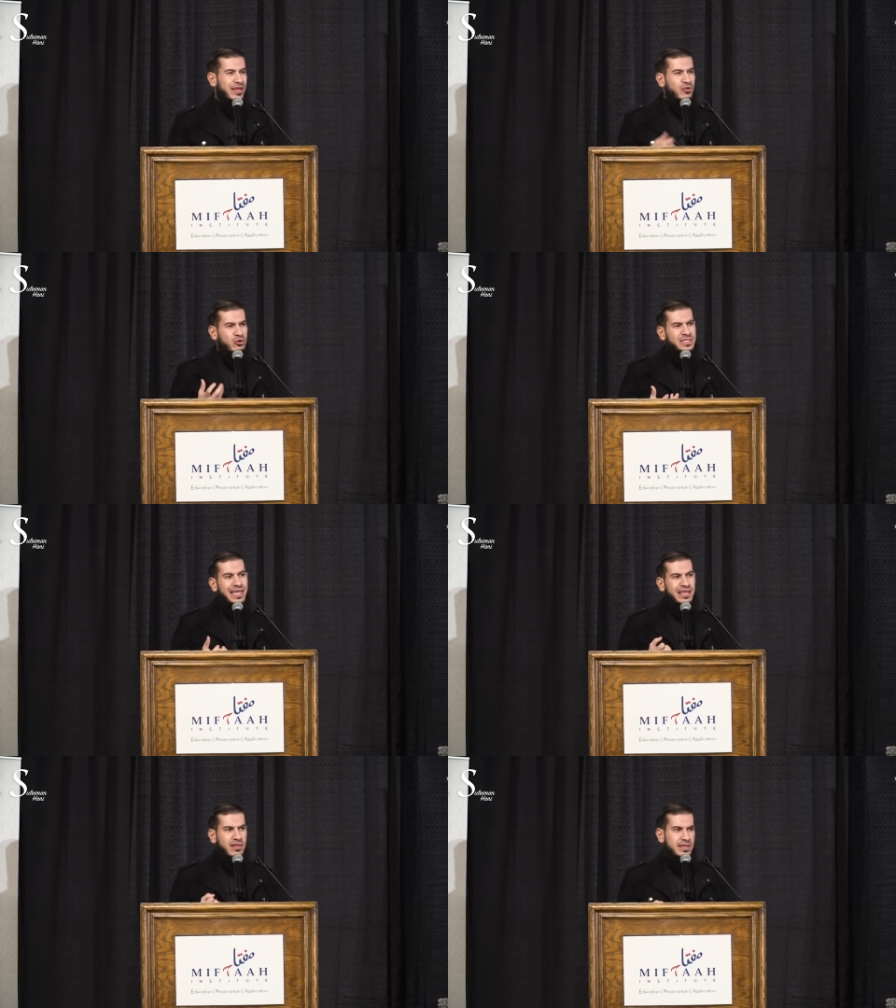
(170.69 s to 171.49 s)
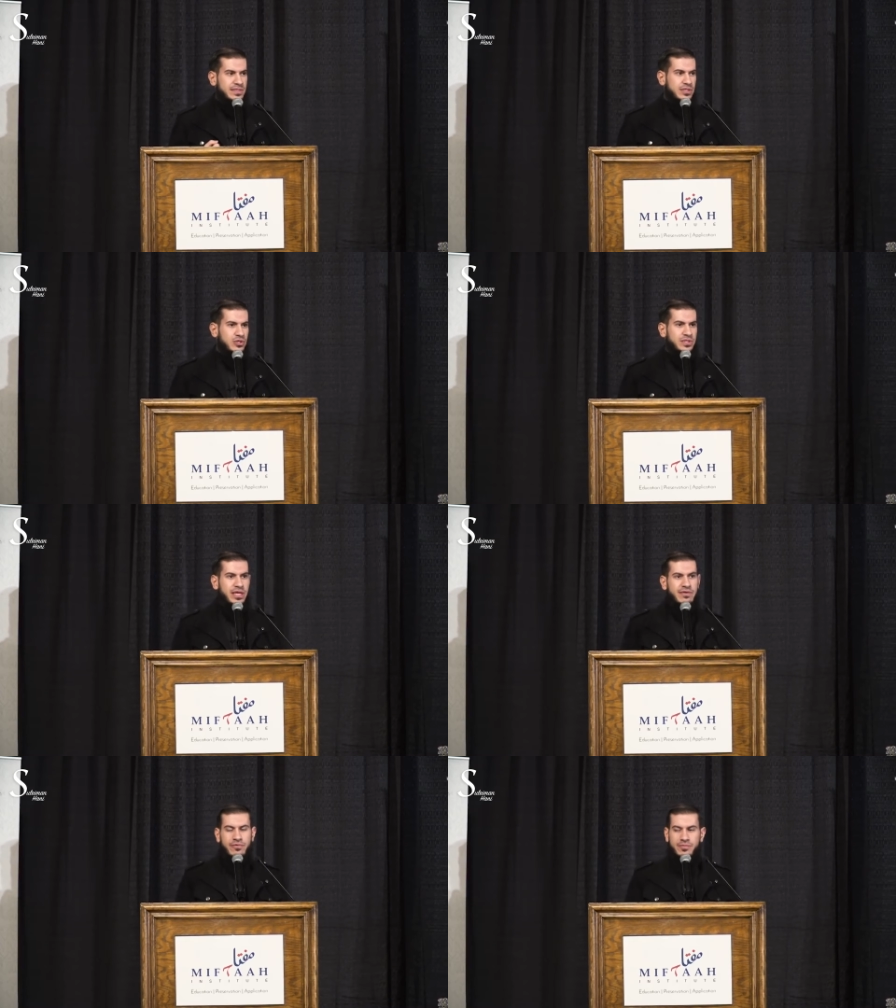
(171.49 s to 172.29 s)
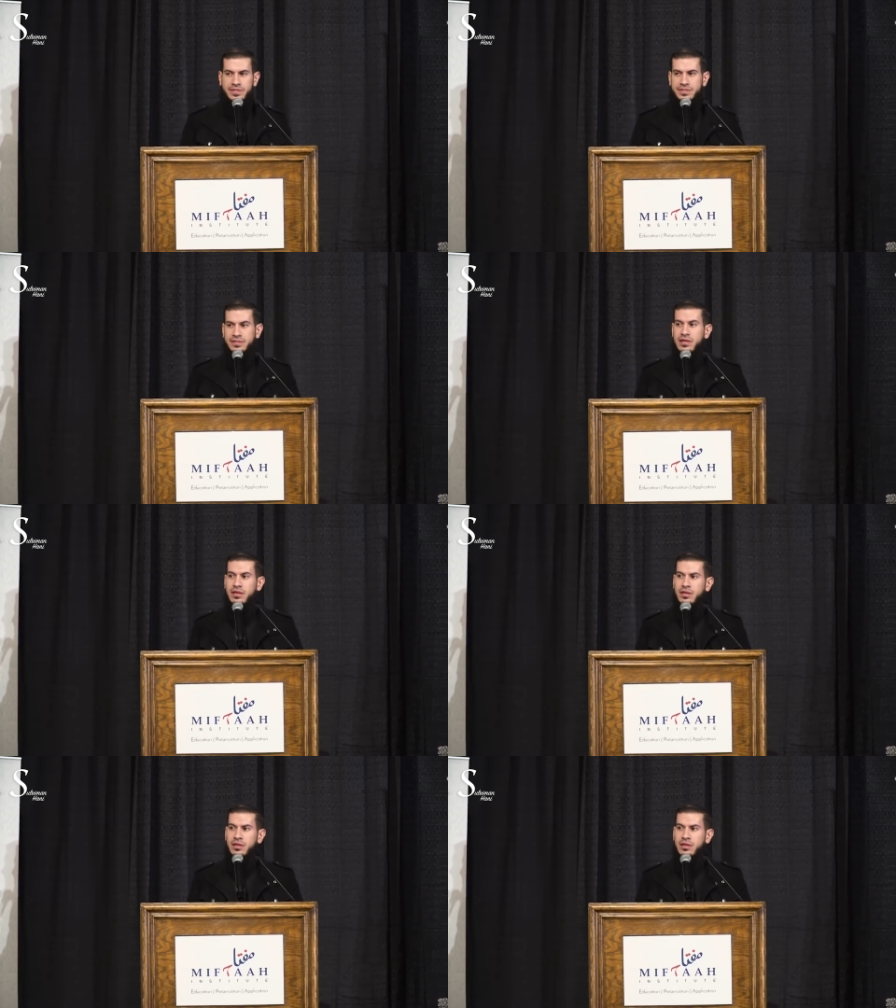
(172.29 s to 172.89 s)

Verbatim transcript: there is a lesson to take from it.